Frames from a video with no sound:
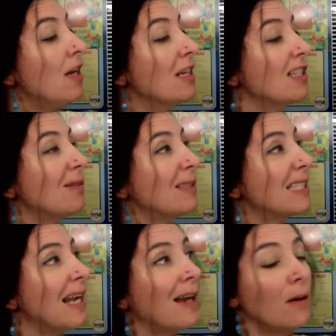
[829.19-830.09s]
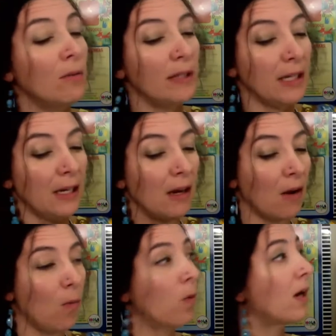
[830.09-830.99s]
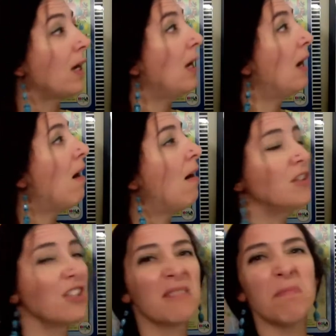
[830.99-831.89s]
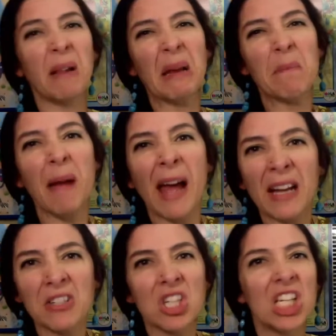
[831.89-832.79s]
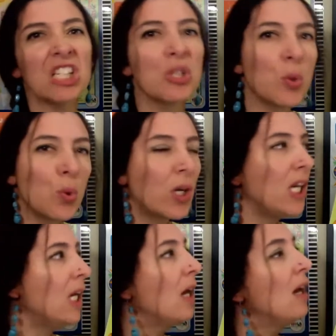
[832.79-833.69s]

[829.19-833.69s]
So it's not only working on just plain matching, sorting,